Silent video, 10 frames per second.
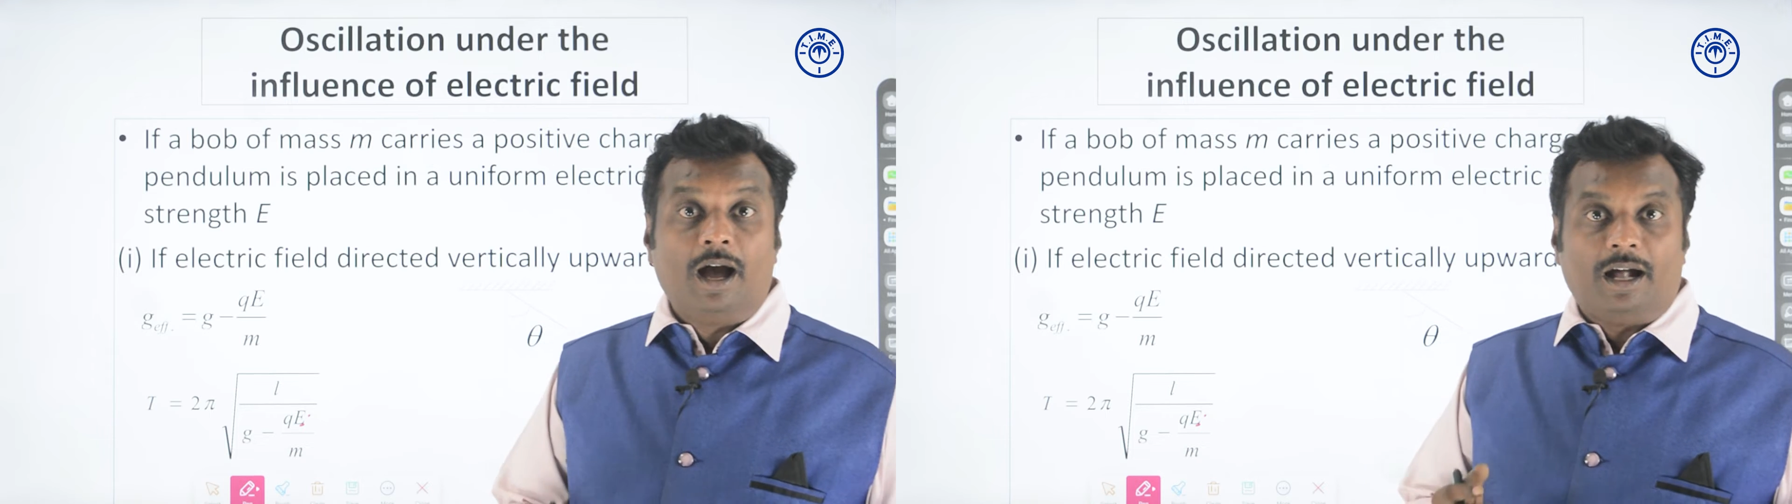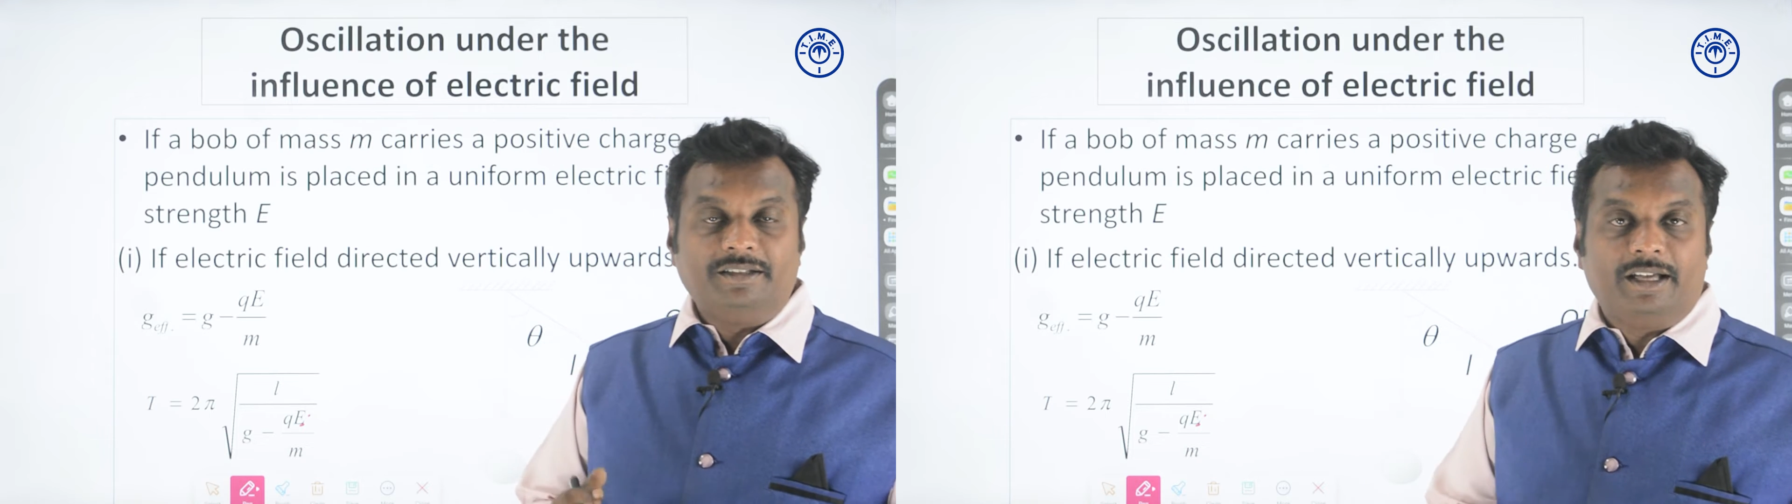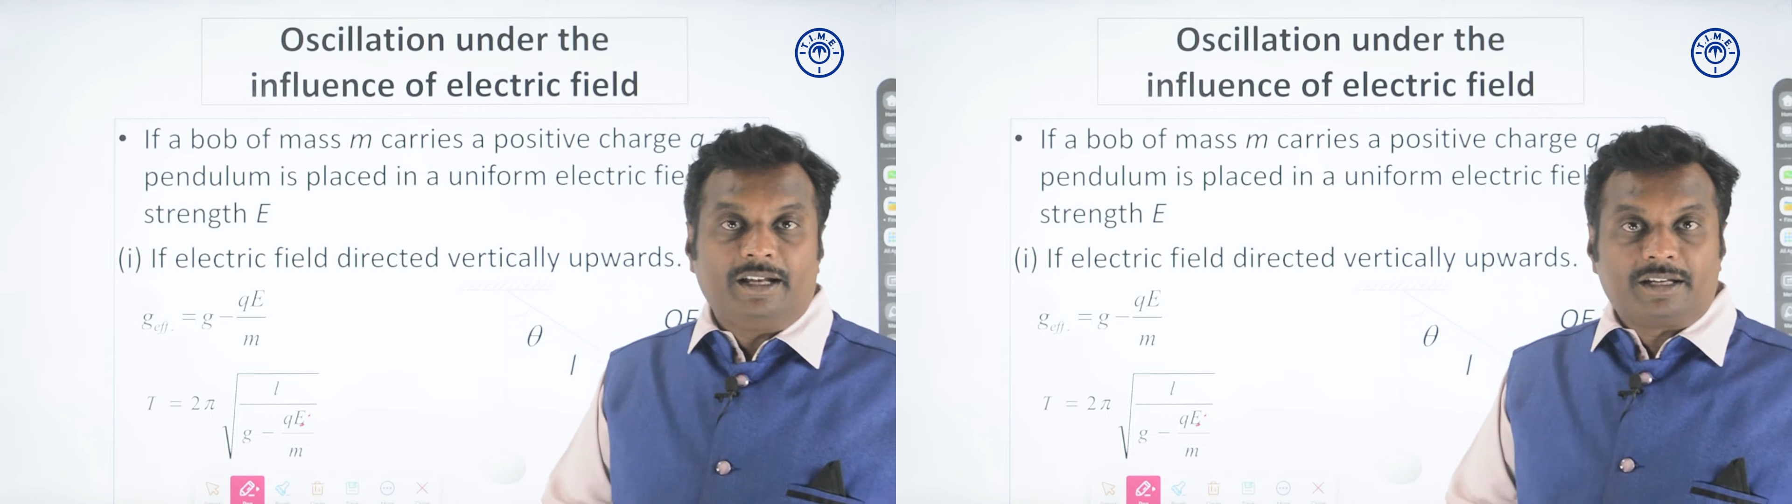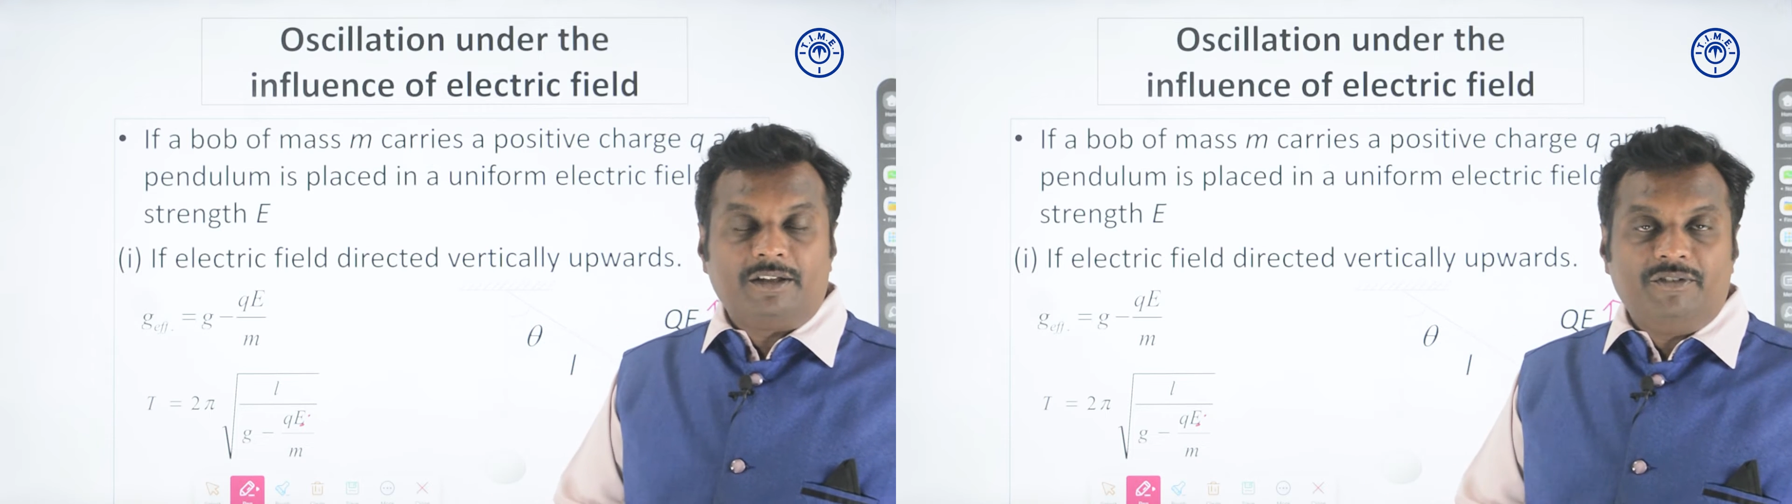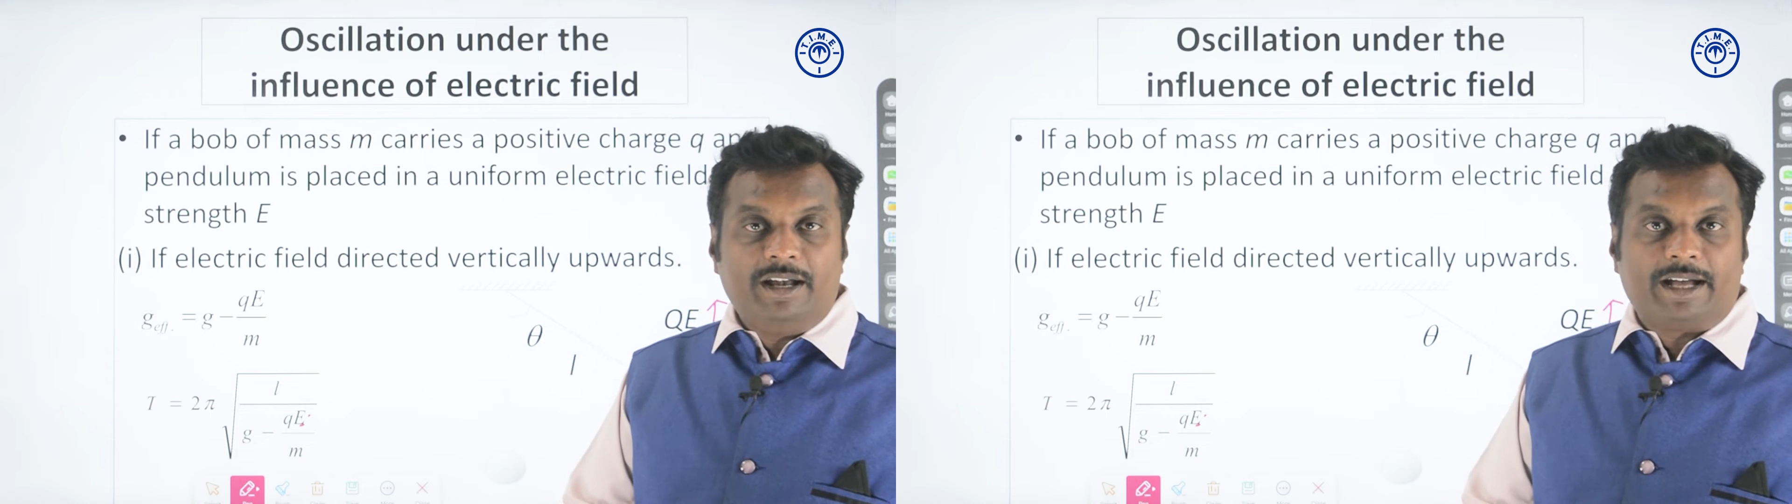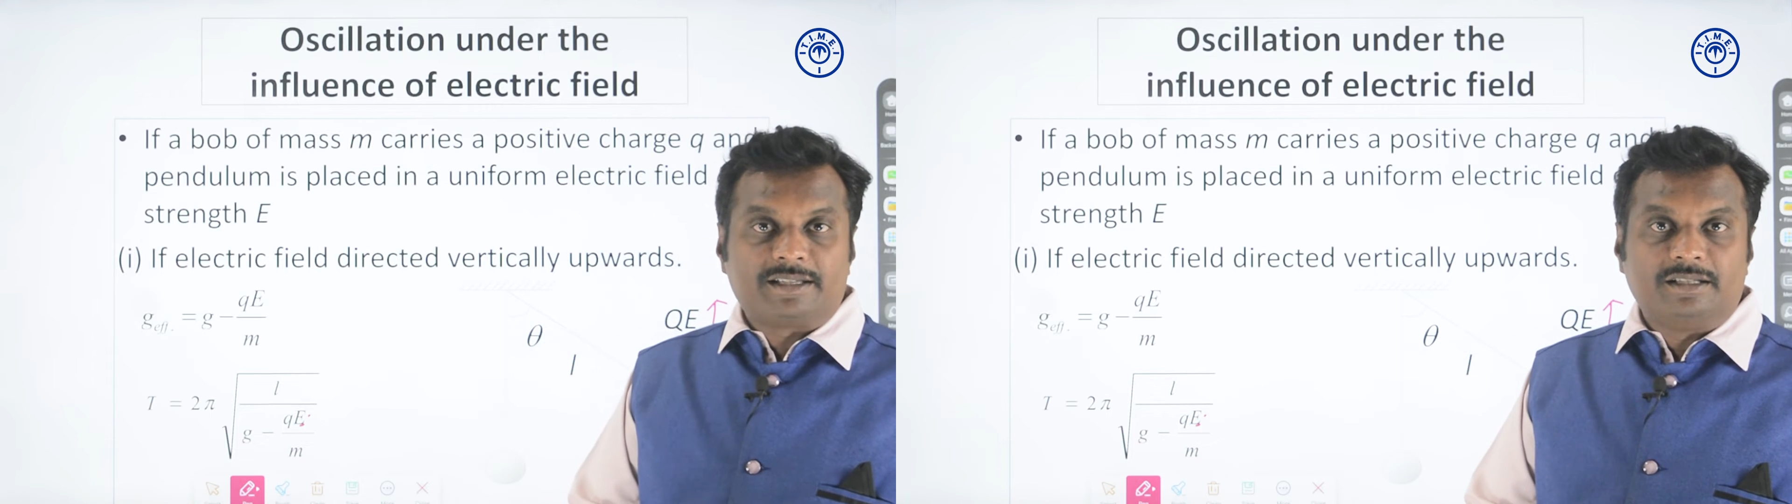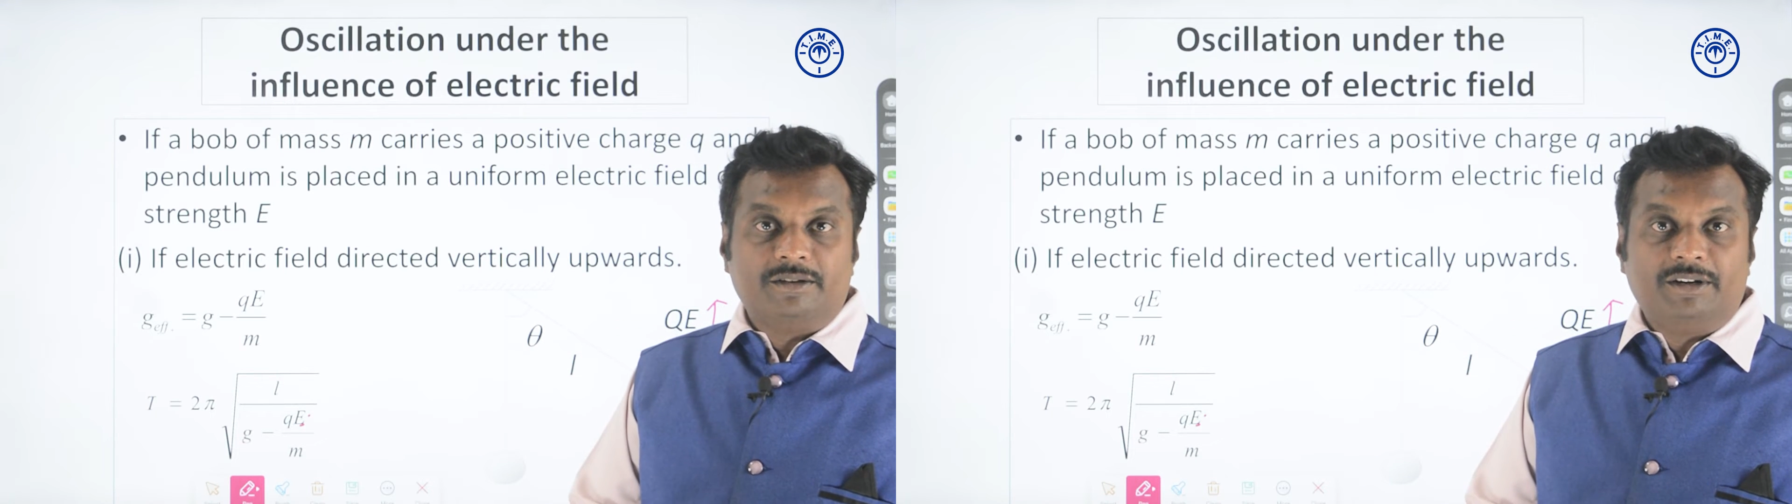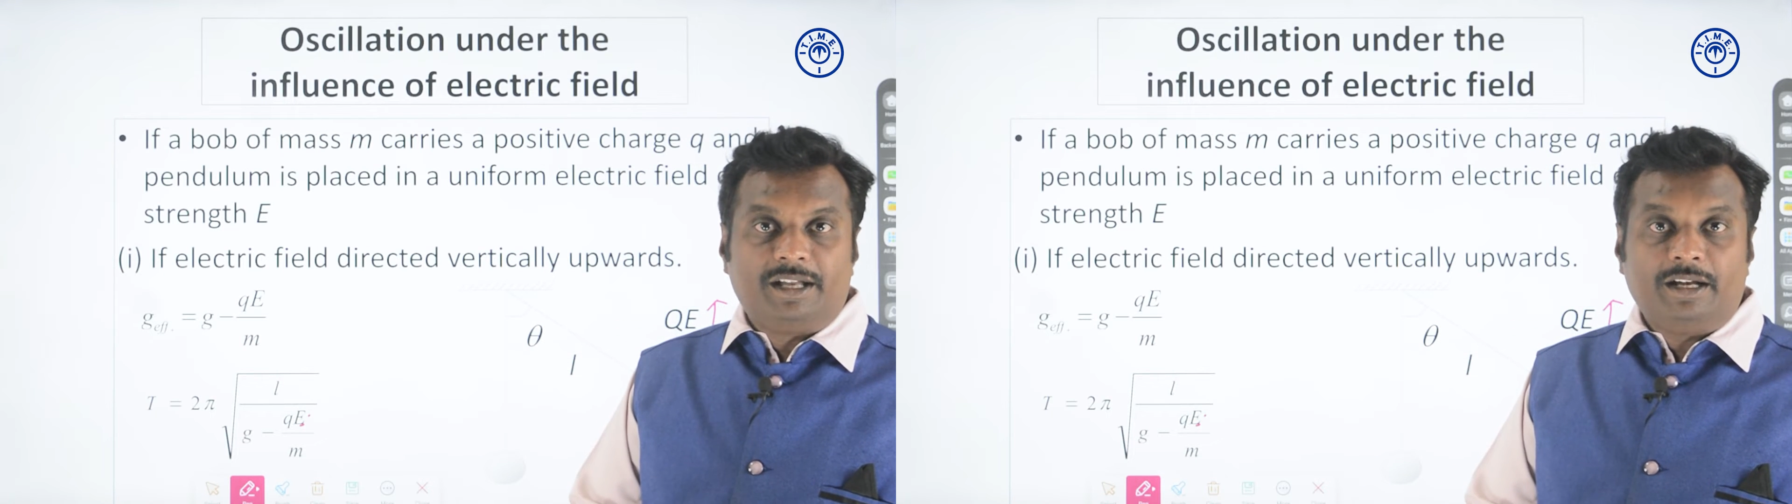and the electric field acts in the
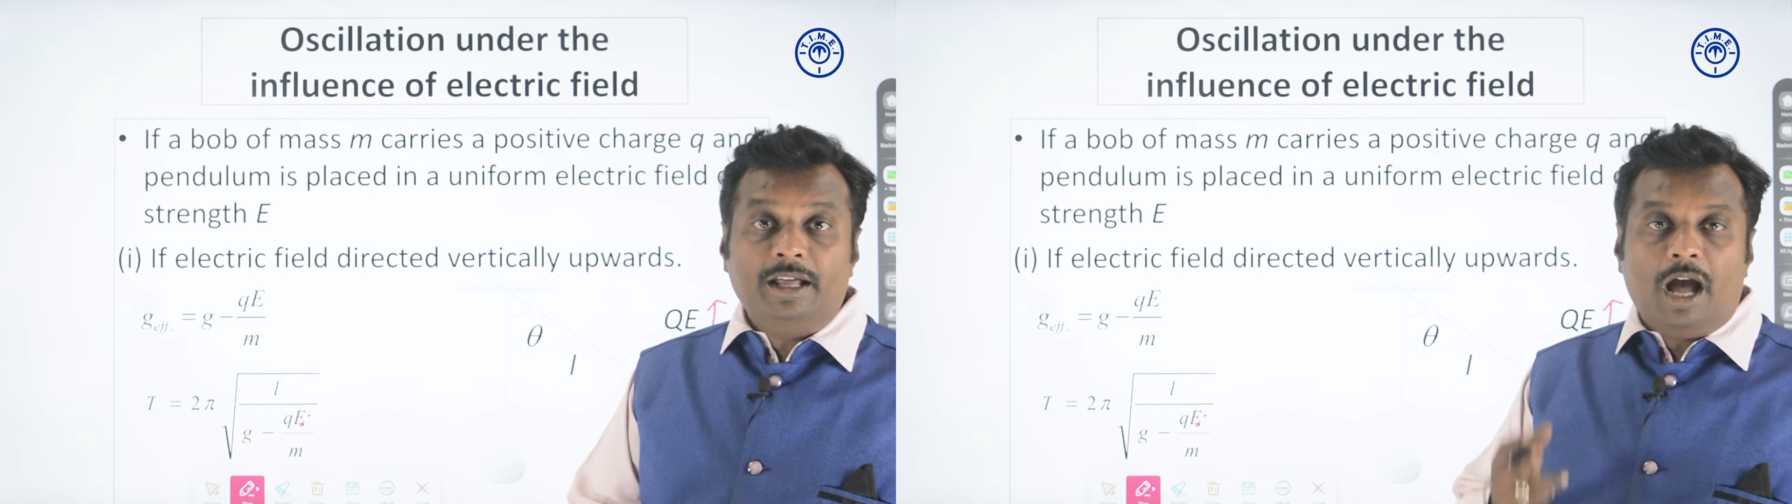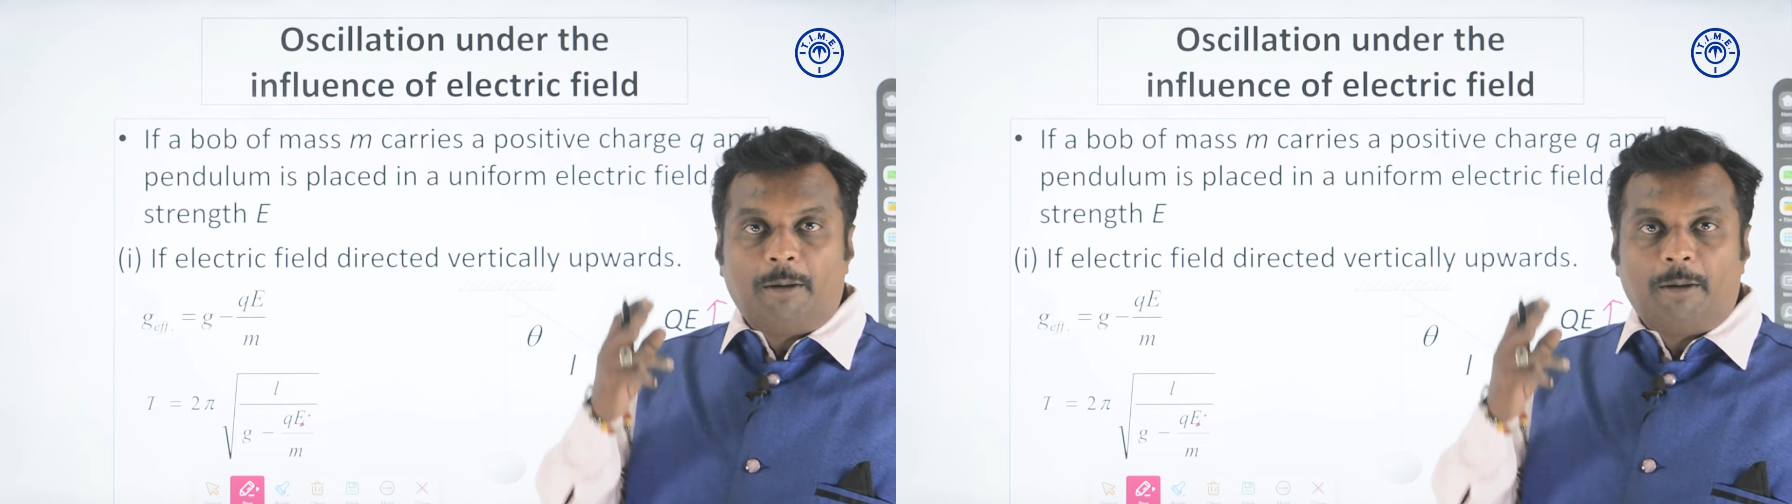vertically